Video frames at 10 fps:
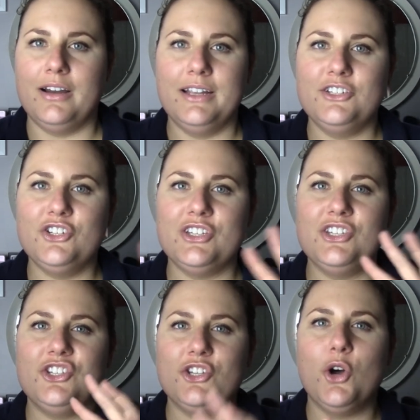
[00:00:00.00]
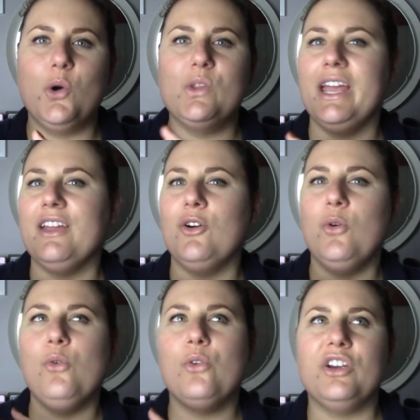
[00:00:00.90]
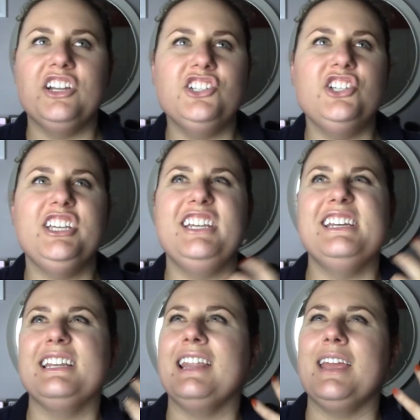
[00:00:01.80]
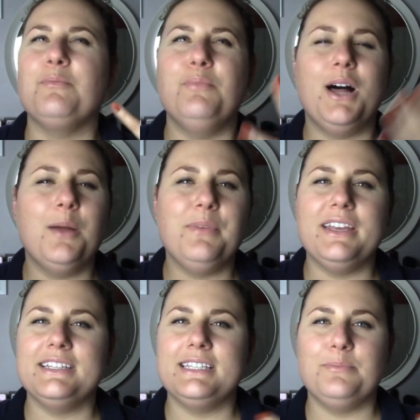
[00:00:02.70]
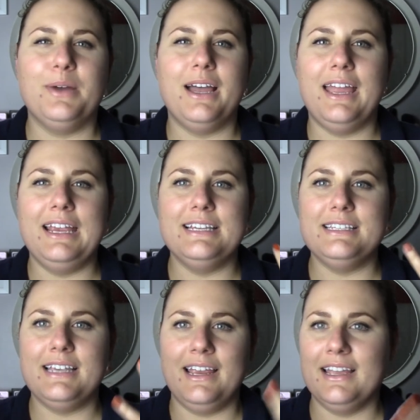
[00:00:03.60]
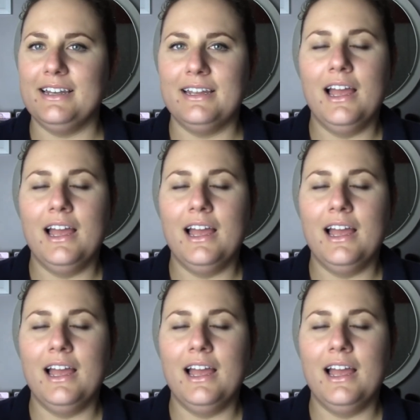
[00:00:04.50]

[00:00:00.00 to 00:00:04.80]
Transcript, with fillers: It's just so like orangey and like pumpkin spice and